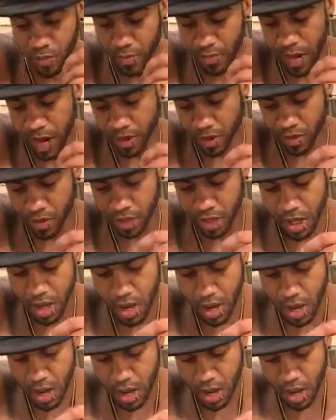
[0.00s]
I'm going to buy those.
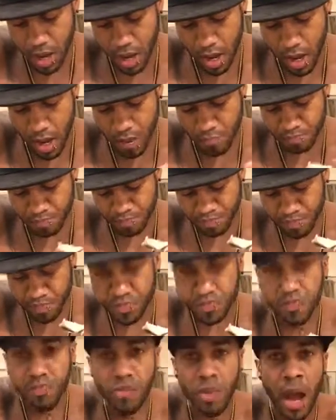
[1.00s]

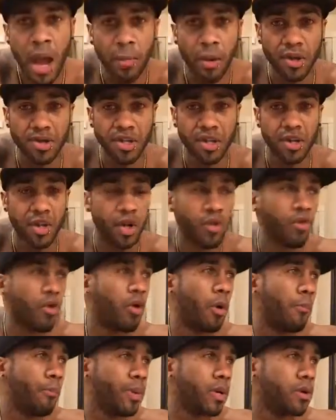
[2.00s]
I'm also going to
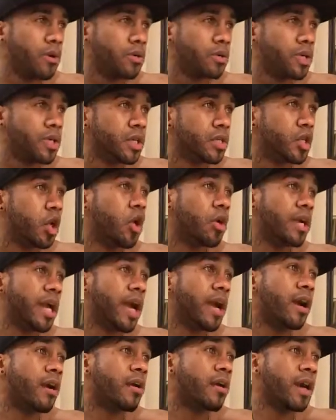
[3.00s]
grow a beard, long
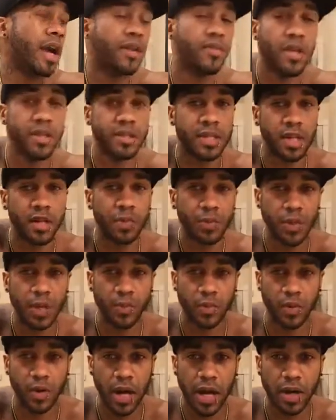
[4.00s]
hair, and then tell
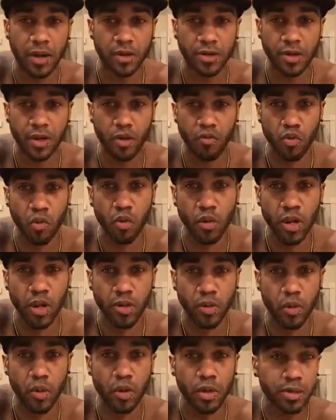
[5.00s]
people how they're
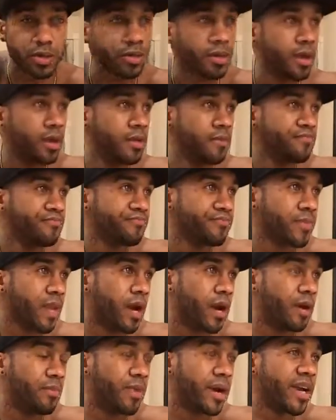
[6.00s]
ruining the world
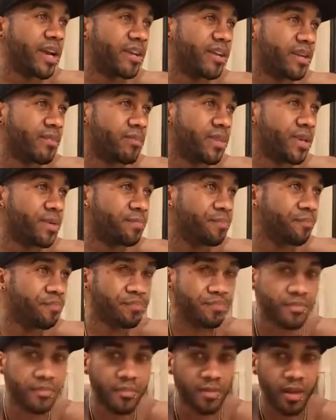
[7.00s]
by eating meat.
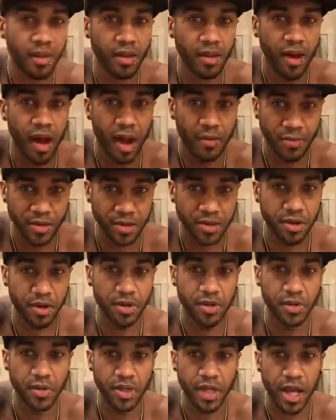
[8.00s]
I'm going to
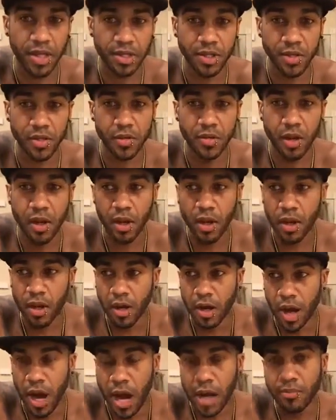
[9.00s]
start doing that too.
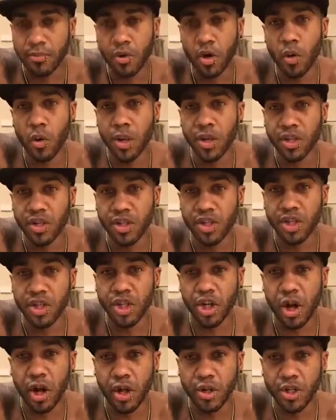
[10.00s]
I'm going to
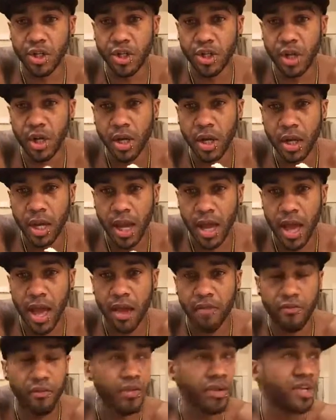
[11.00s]
judge
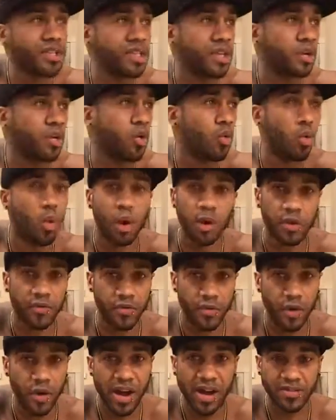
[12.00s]
every single one
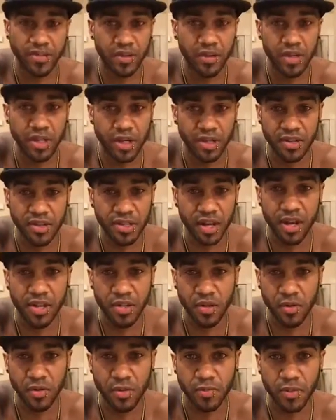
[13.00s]
of you after eating this
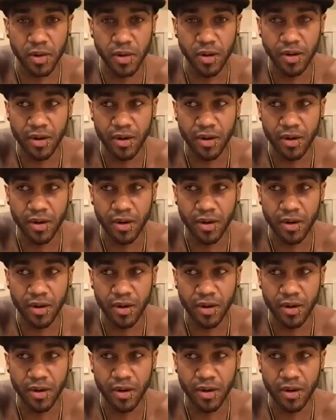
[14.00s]
ice cream